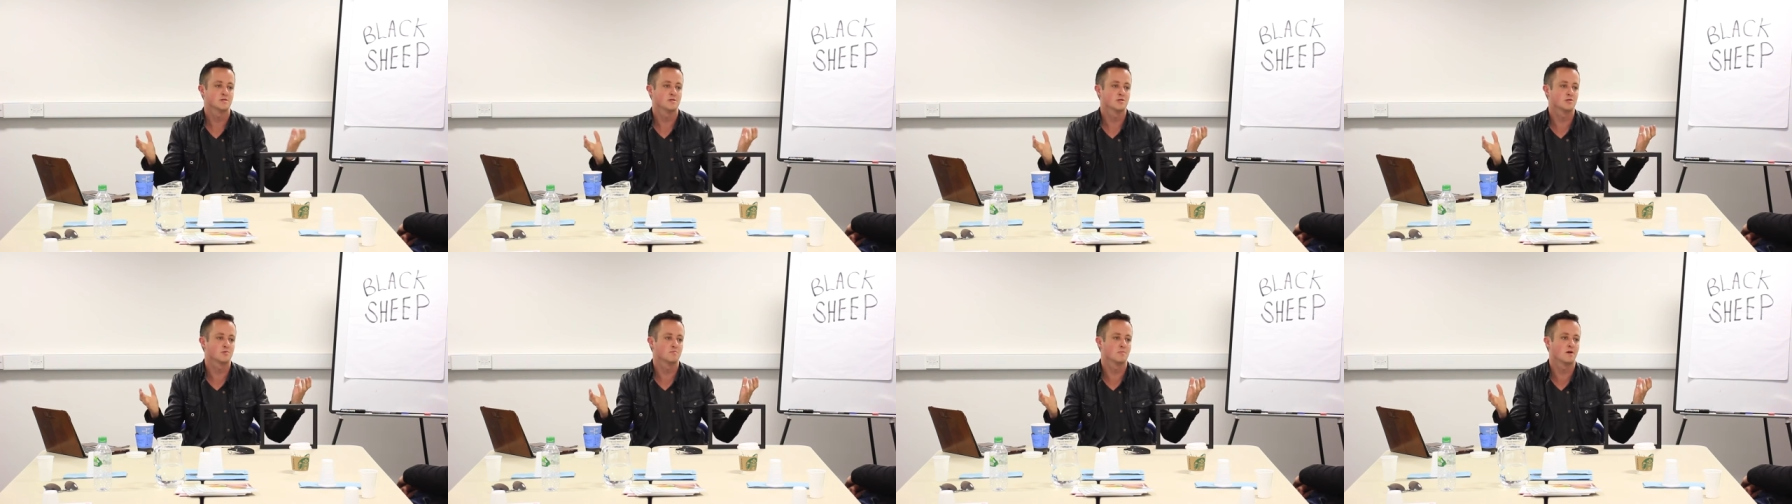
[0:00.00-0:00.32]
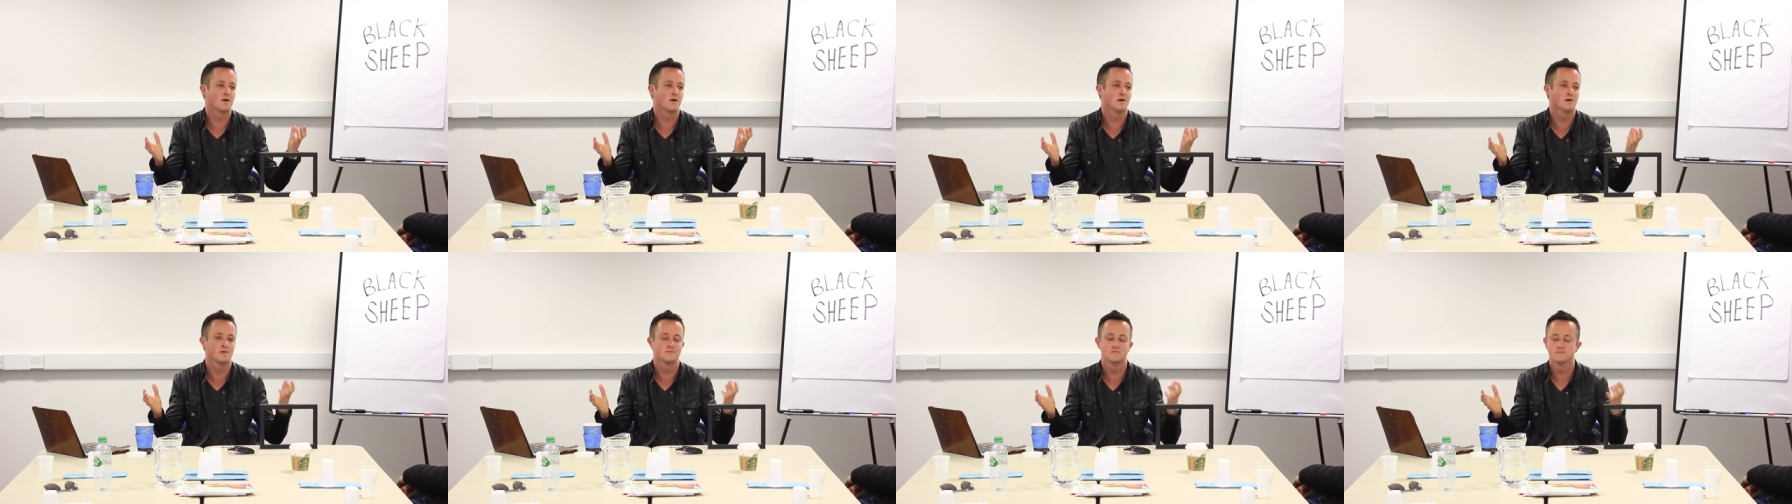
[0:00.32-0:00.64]
You
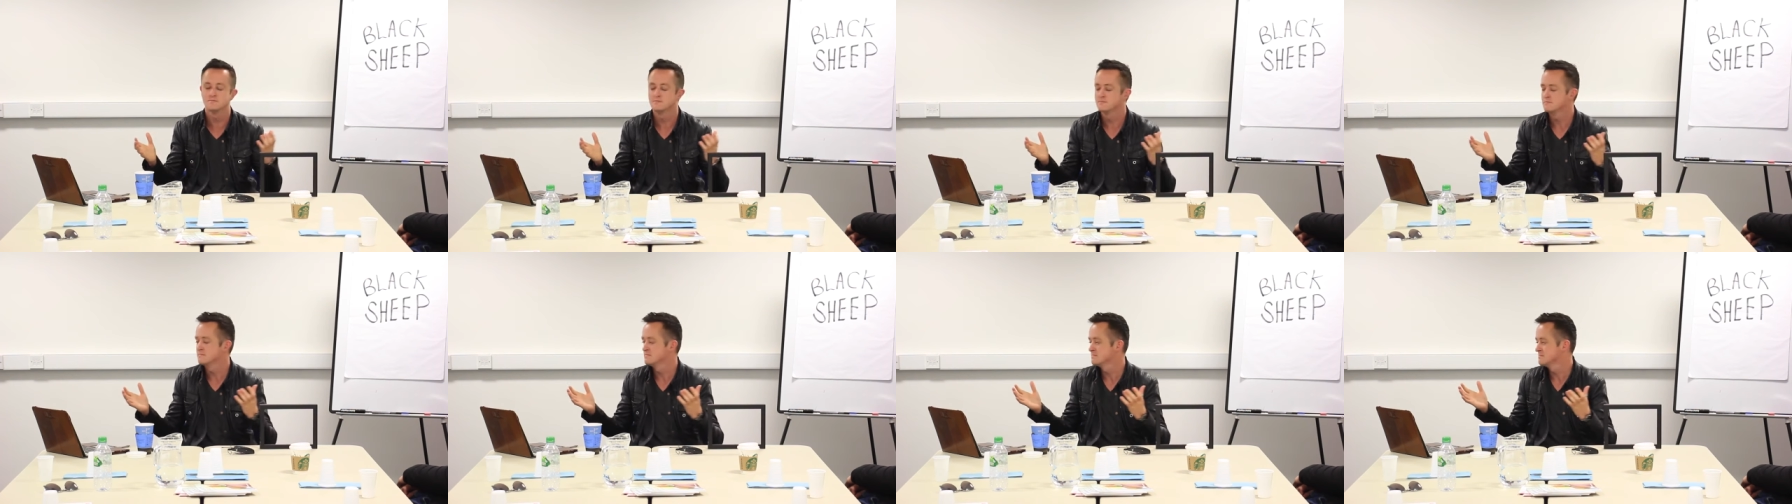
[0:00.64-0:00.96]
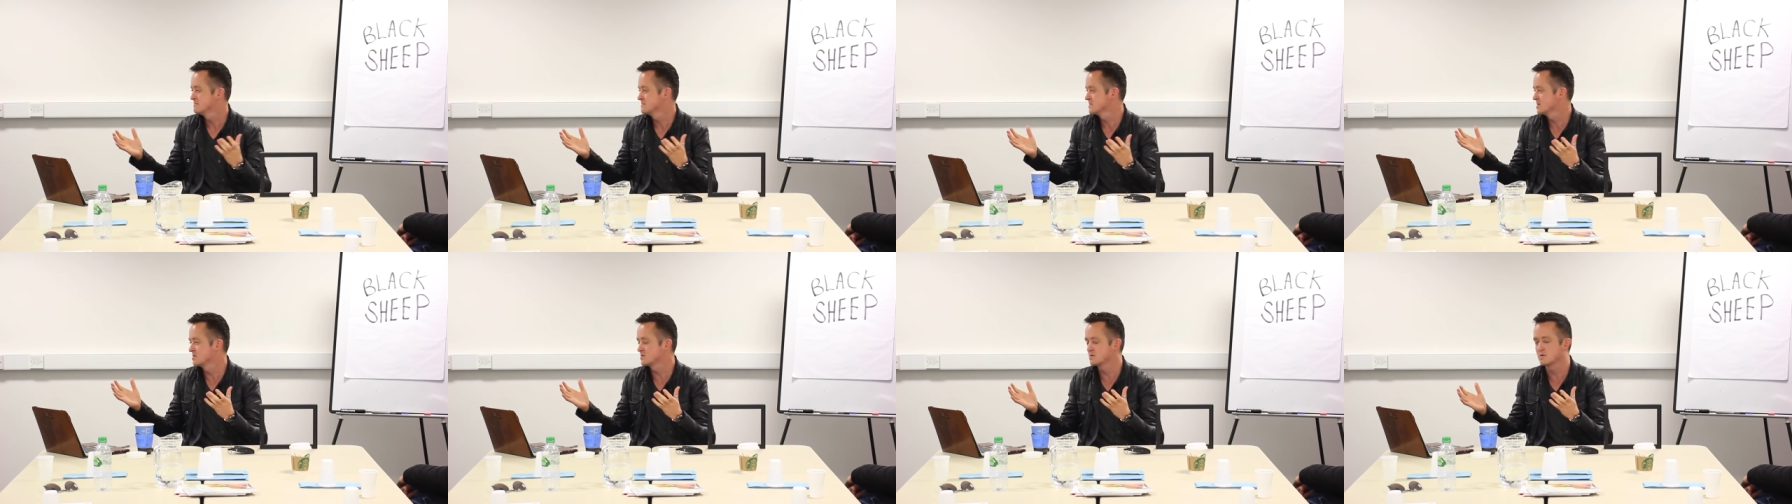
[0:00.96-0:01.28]
smile,
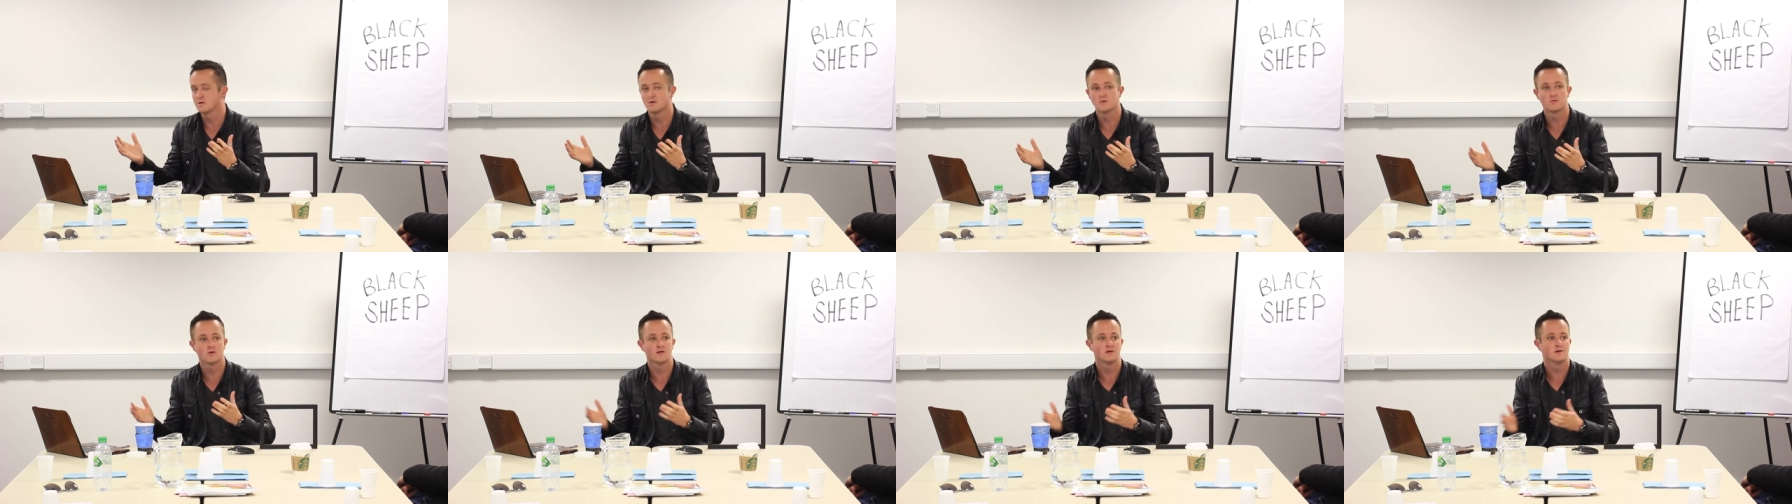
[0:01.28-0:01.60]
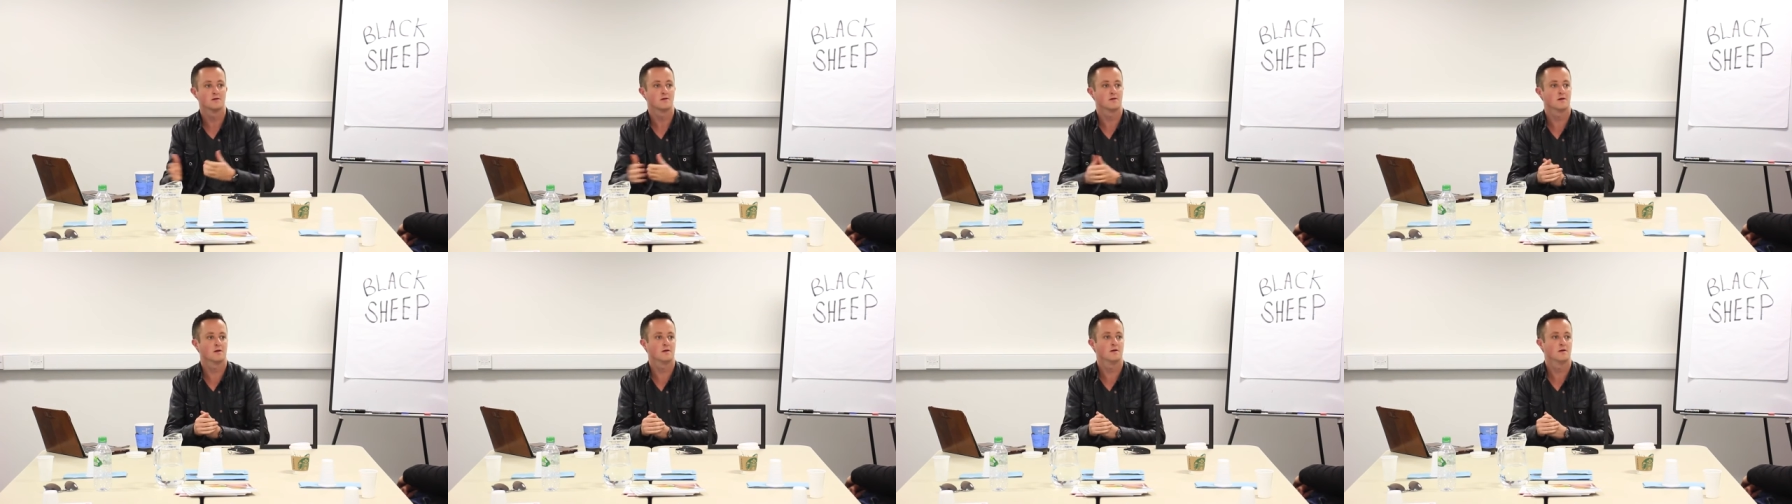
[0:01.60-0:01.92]
you turn
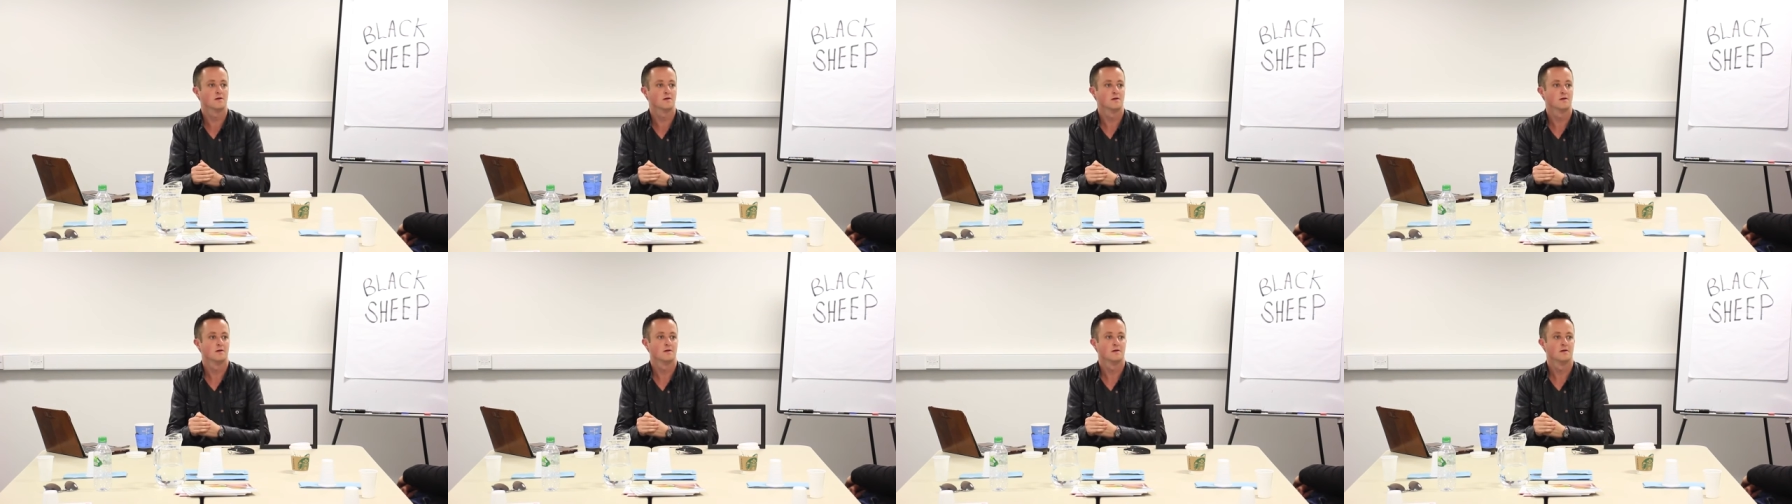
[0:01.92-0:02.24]
away, yeah?